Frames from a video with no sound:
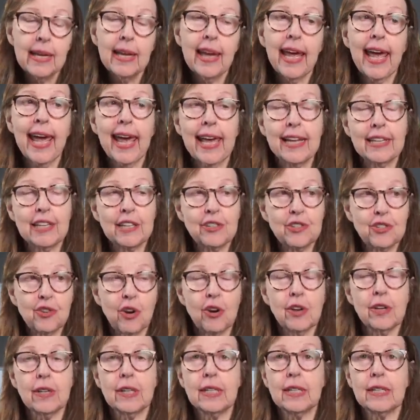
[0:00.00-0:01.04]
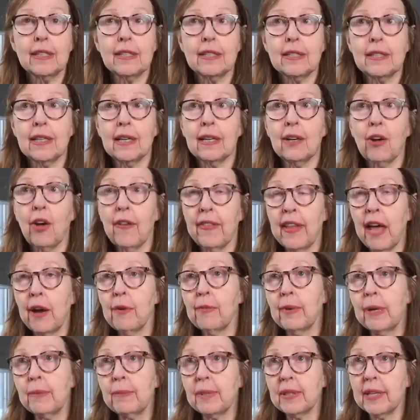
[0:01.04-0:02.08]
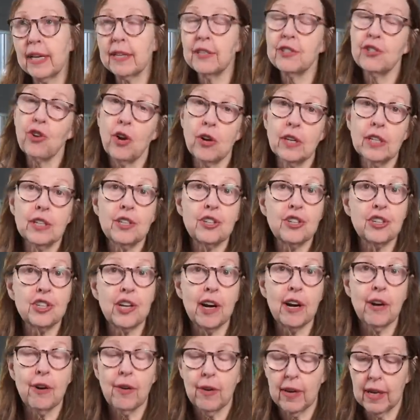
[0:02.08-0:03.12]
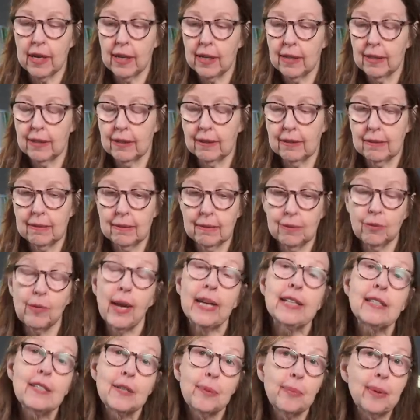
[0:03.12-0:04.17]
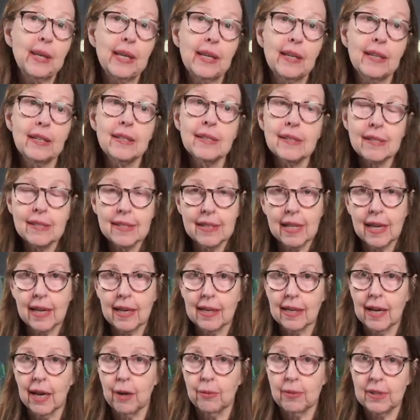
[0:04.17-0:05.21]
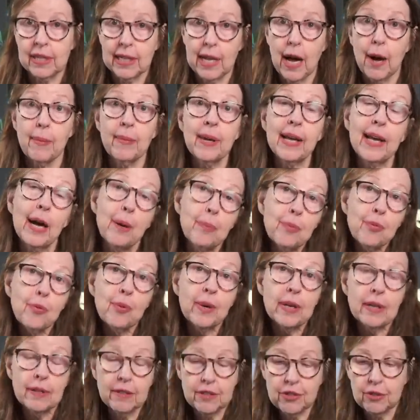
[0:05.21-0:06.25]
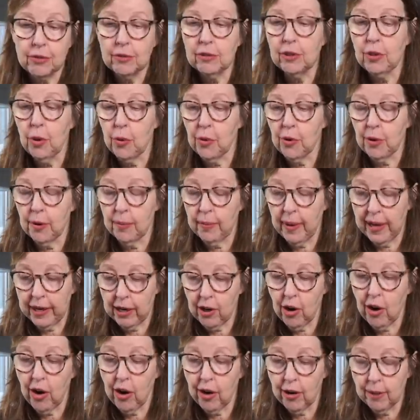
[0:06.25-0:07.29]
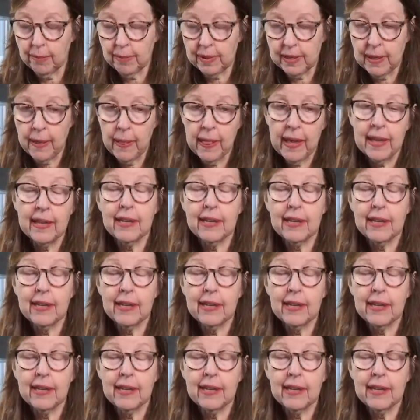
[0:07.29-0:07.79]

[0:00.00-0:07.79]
And I started uh, on that website, started sharing recipes that I was coming up with to lower my carbs.